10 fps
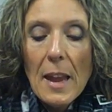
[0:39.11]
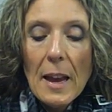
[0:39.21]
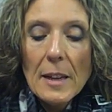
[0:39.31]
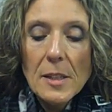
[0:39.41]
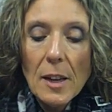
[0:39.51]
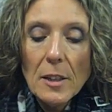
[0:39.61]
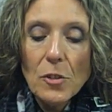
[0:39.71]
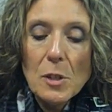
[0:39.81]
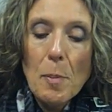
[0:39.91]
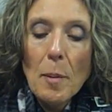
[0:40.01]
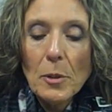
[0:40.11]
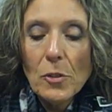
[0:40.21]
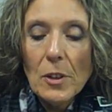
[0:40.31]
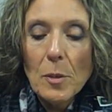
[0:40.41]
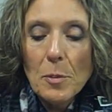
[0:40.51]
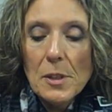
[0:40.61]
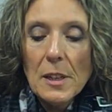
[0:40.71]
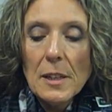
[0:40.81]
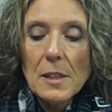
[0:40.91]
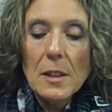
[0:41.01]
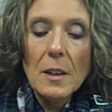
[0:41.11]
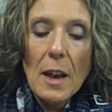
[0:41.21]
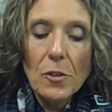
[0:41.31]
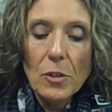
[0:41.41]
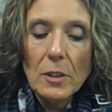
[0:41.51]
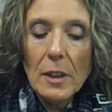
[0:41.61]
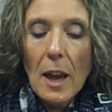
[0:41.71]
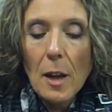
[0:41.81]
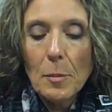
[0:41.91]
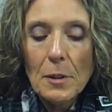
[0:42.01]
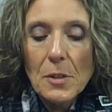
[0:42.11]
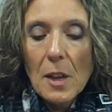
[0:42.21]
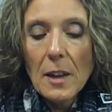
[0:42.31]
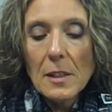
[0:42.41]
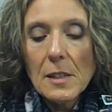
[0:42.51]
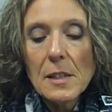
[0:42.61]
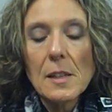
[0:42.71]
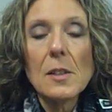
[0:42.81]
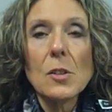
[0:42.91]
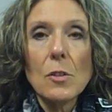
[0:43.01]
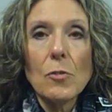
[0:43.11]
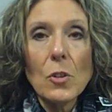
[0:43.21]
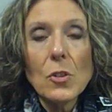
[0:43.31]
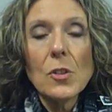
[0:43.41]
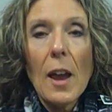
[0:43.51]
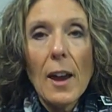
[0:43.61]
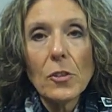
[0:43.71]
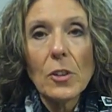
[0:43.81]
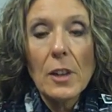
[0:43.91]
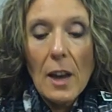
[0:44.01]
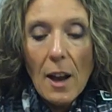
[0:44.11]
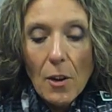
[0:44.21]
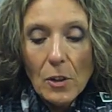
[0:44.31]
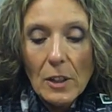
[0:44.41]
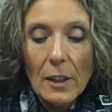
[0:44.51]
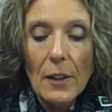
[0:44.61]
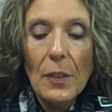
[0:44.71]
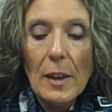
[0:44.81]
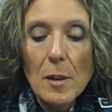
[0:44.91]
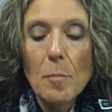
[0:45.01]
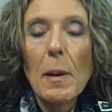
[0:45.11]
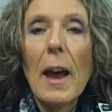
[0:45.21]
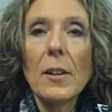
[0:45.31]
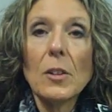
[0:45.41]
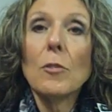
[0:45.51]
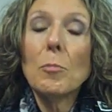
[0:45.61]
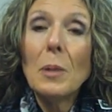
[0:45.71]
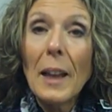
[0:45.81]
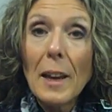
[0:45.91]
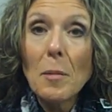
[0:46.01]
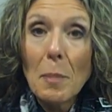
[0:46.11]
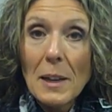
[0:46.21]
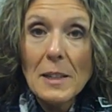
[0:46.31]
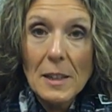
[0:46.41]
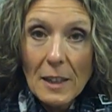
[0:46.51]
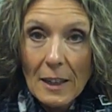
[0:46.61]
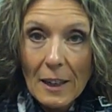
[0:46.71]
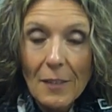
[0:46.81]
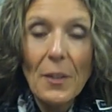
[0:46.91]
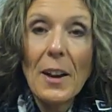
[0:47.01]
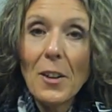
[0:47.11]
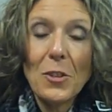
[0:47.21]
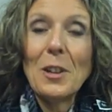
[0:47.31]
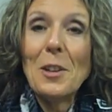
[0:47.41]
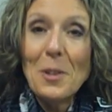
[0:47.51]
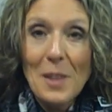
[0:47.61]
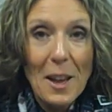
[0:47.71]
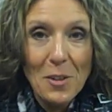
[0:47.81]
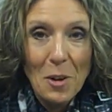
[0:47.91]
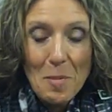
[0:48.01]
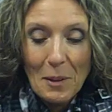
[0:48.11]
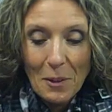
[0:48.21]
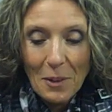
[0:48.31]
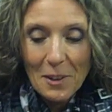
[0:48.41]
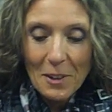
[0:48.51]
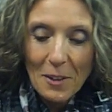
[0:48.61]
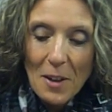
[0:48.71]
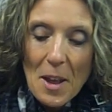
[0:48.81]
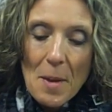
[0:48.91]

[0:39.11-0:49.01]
A study just published in the Proceedings of the National Academy of Sciences is the first to actually calculate the impact of plant-based eating. They actually use that term in their article.